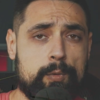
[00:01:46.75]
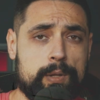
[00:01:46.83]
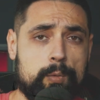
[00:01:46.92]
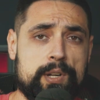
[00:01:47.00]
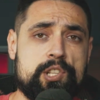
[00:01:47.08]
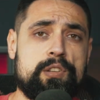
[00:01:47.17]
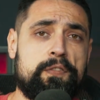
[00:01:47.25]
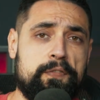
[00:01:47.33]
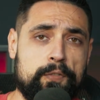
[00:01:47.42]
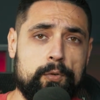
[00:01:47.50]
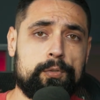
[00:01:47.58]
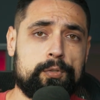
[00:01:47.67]
you want to watch the
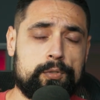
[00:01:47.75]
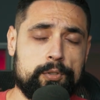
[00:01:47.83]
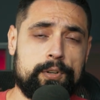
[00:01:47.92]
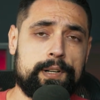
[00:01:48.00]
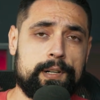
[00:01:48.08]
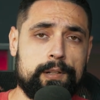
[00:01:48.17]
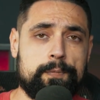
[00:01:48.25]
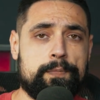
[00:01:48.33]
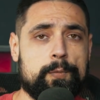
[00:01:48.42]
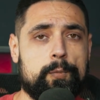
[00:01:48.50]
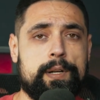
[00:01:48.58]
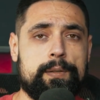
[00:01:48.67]
full tutorial
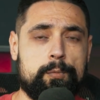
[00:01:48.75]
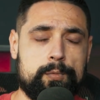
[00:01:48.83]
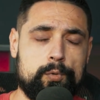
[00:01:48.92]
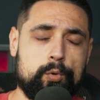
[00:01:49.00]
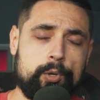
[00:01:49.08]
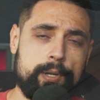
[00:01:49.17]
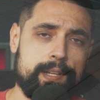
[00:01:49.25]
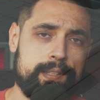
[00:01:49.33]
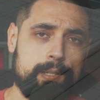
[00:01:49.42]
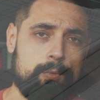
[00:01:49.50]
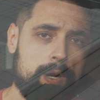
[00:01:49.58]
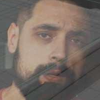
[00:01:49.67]
where I do create the,